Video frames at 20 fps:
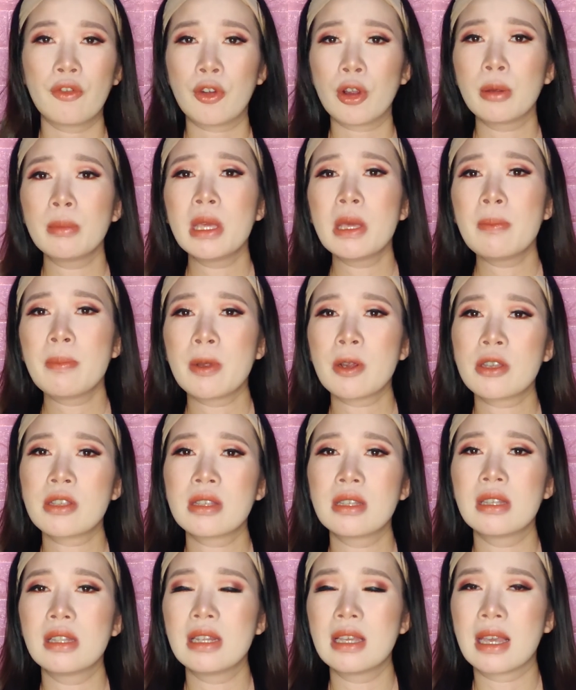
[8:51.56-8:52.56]
For me
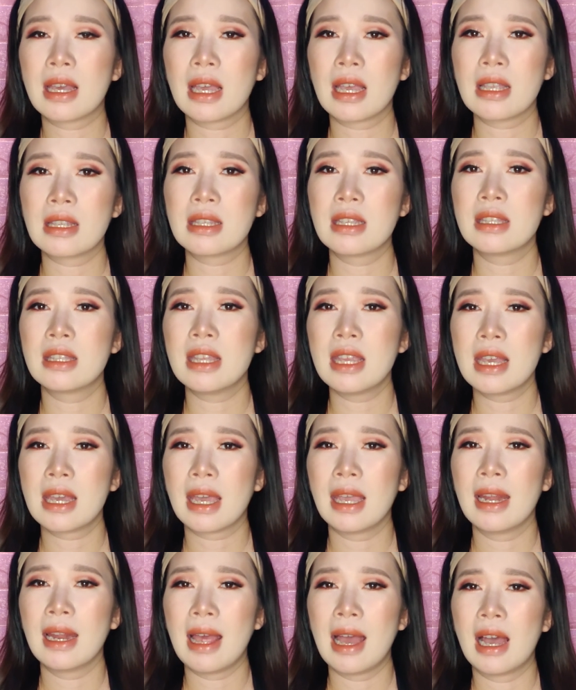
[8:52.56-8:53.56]
personally guys, hindi
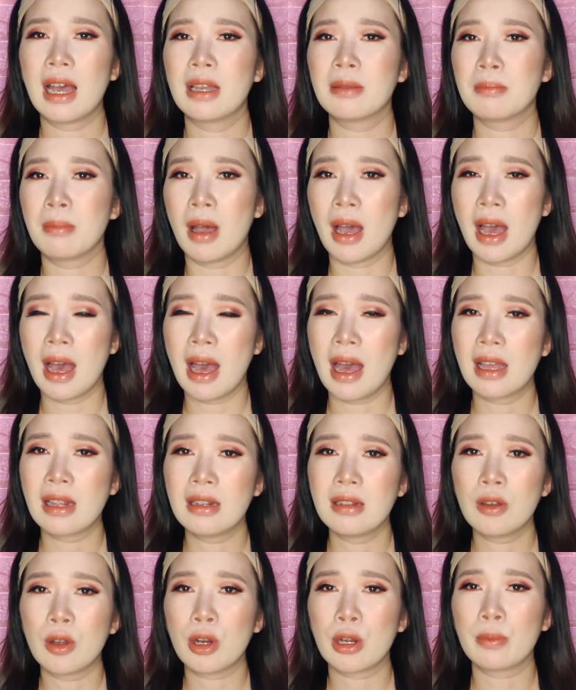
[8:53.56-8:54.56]
kailangan
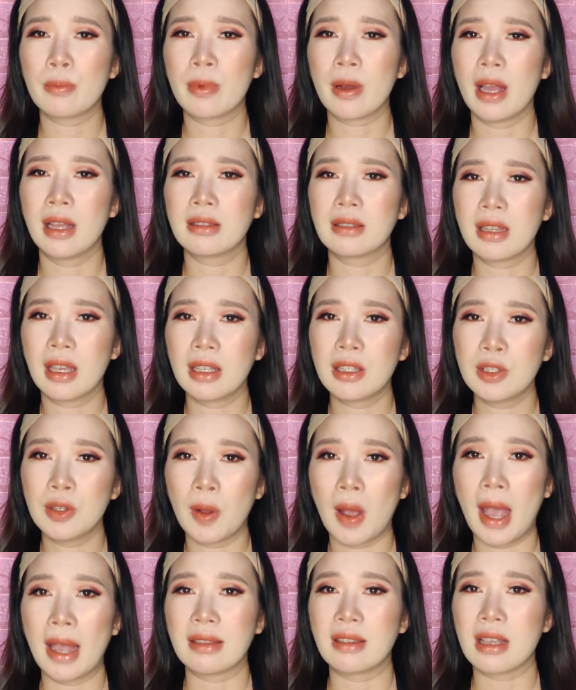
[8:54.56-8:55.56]
mahal or branded
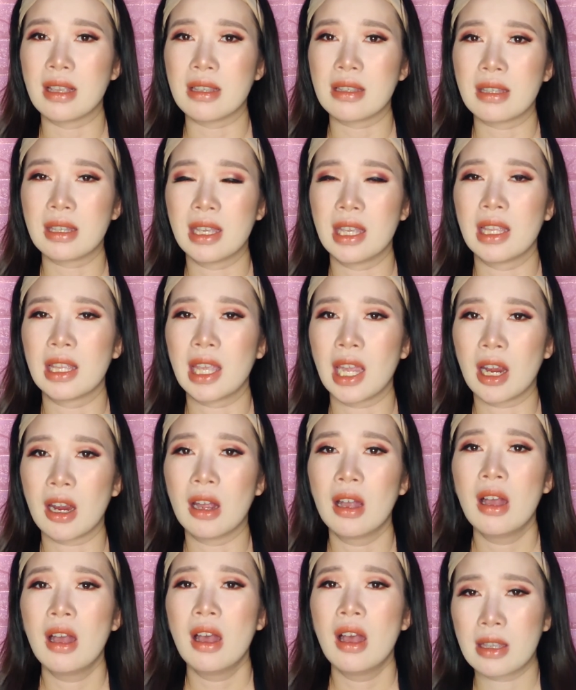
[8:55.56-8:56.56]
yung ating
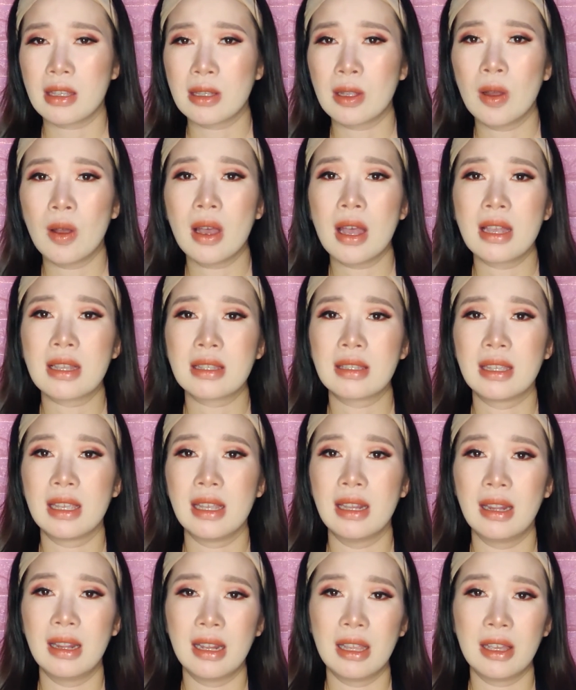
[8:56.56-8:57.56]
skincare as long as
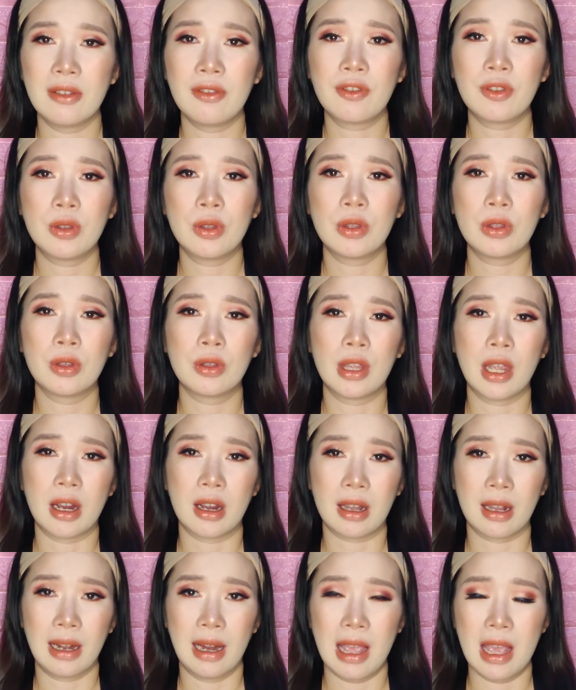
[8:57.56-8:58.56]
they live to
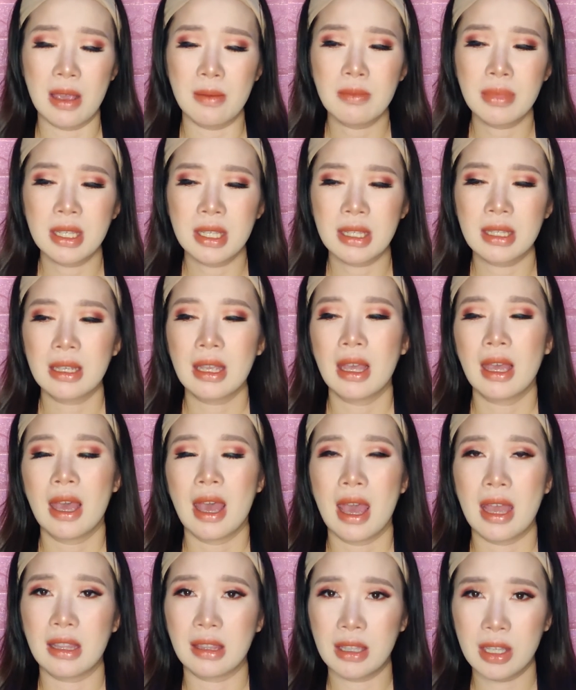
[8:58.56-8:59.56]
their claims.
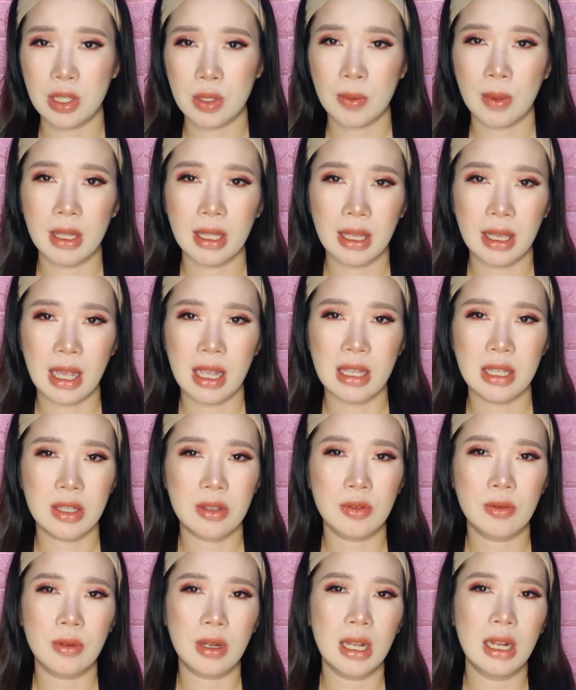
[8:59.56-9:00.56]
And this one
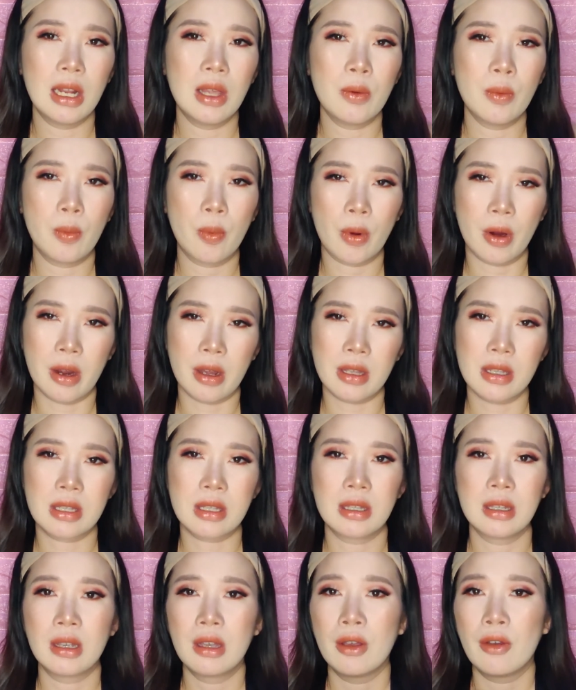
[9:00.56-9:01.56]
guys really
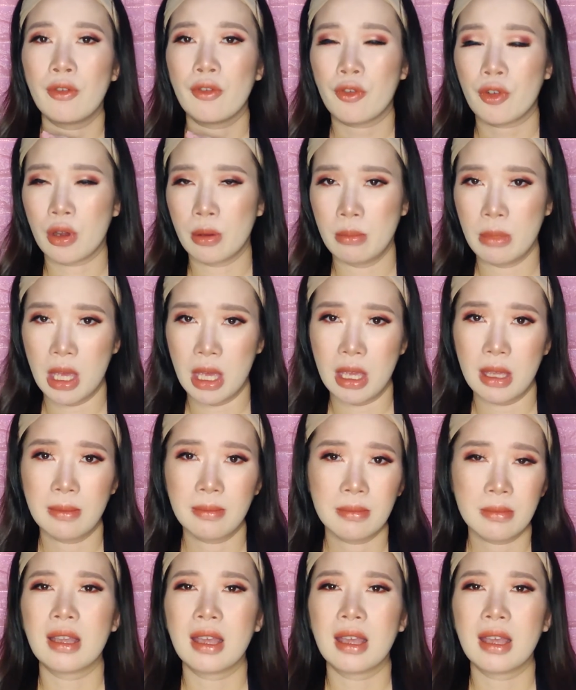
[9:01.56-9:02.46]
works for me.